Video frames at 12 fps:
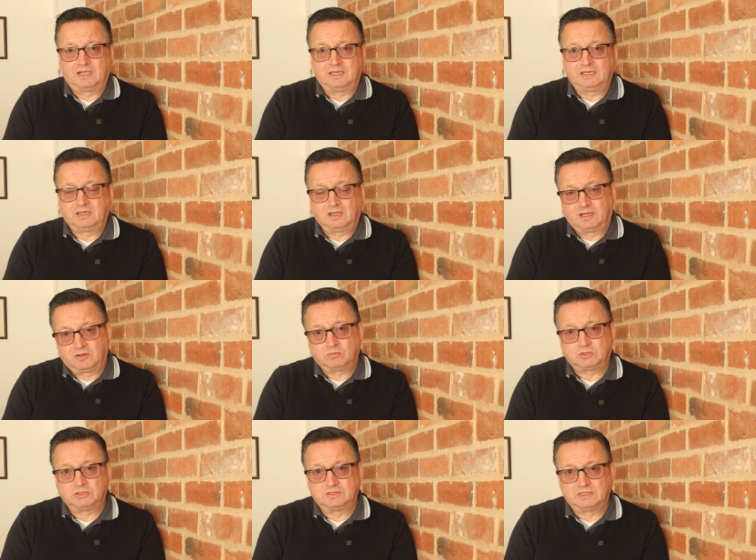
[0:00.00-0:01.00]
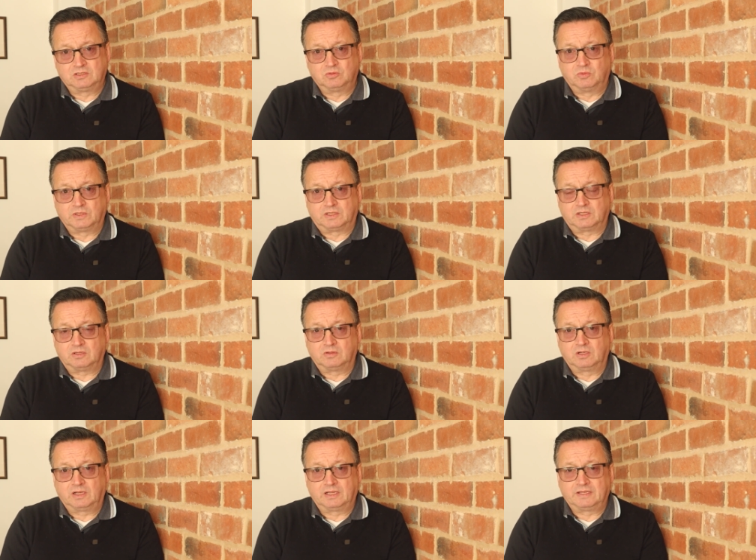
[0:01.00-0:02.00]
a, an option deal with you.
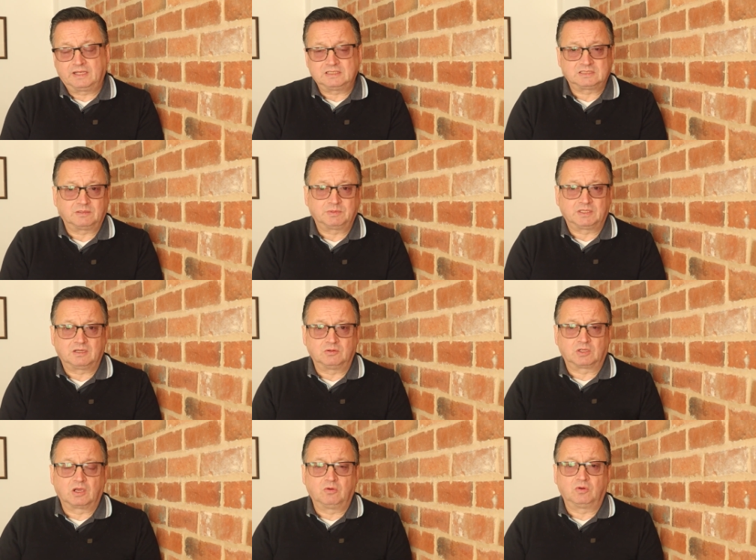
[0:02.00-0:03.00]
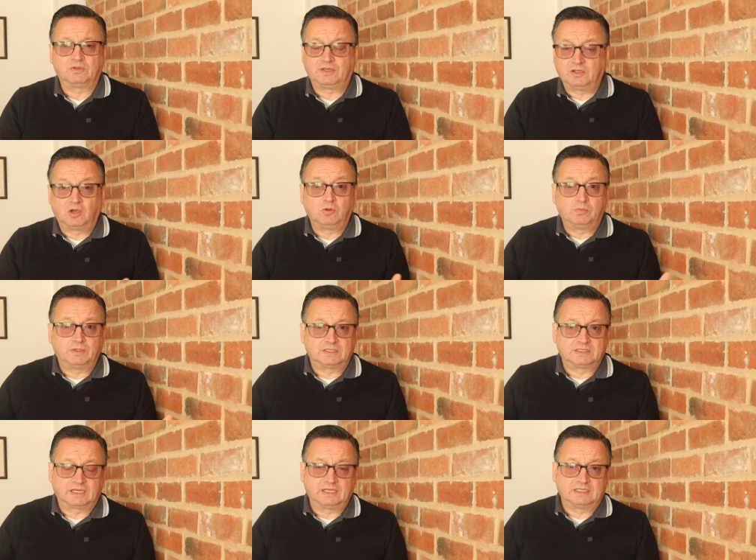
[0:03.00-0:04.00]
And that's something I'll go on the
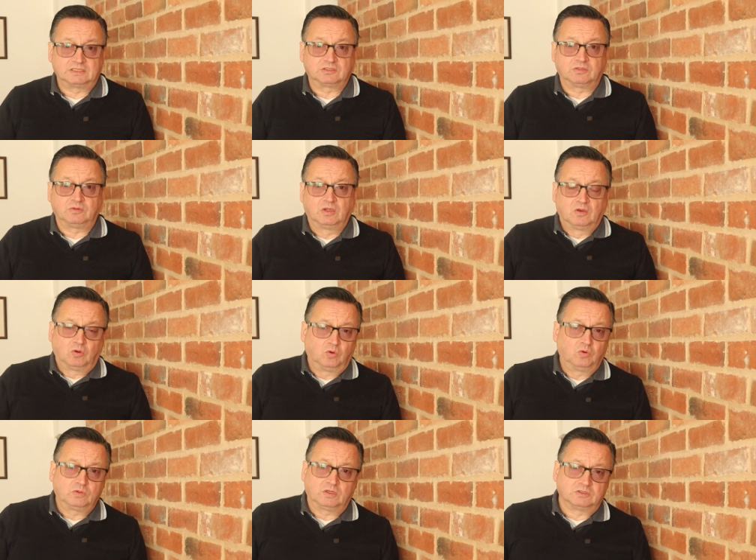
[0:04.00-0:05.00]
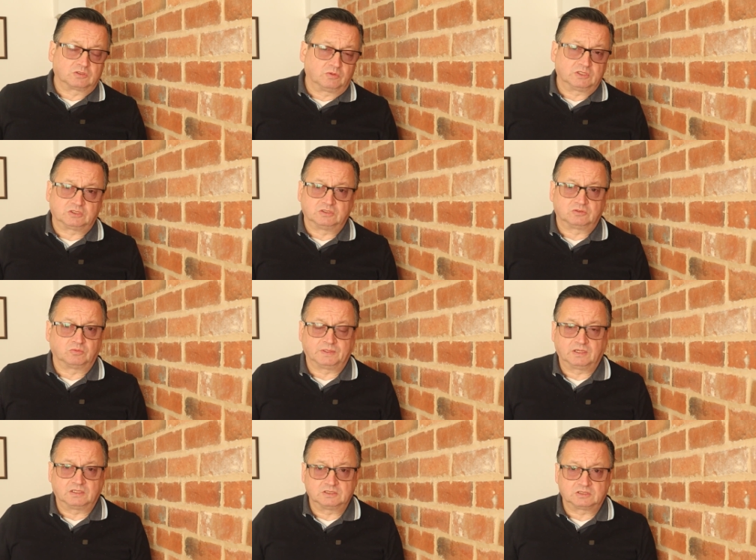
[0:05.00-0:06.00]
opening day. So all those questions will
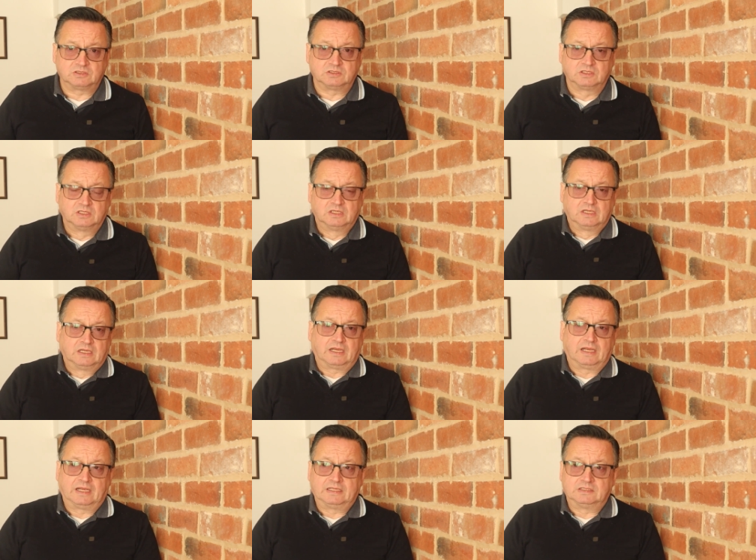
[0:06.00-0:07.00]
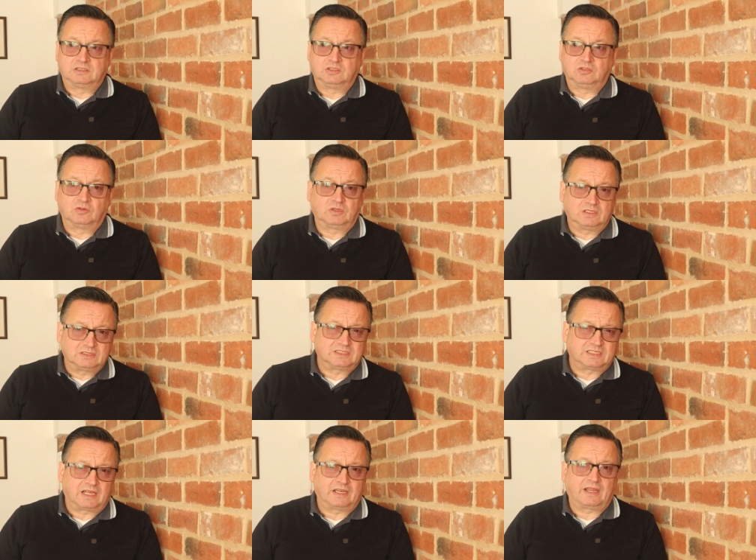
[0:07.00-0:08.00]
be answered and you'll
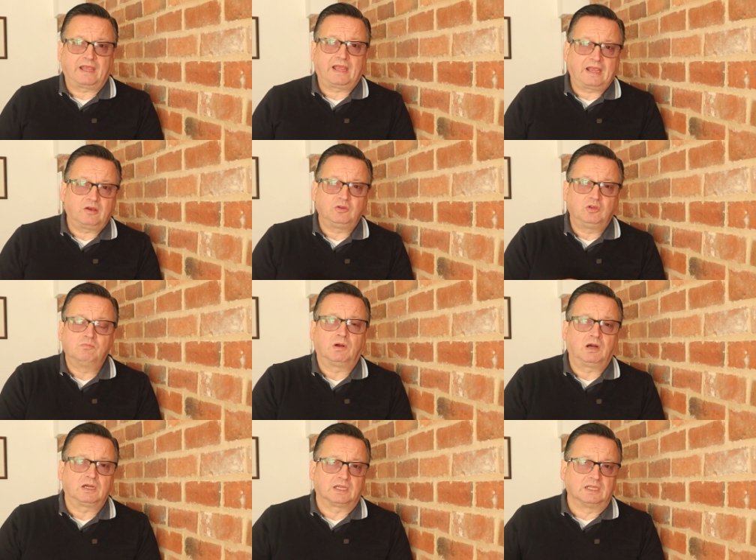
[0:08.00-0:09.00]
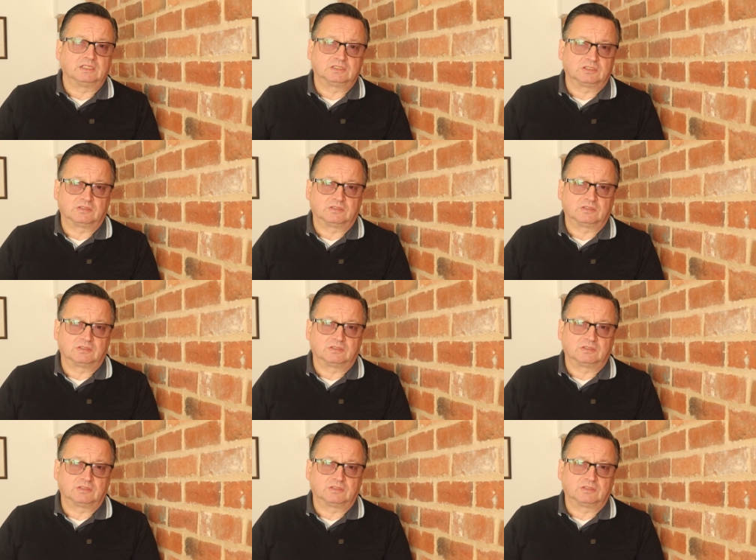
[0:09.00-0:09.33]
understand how you market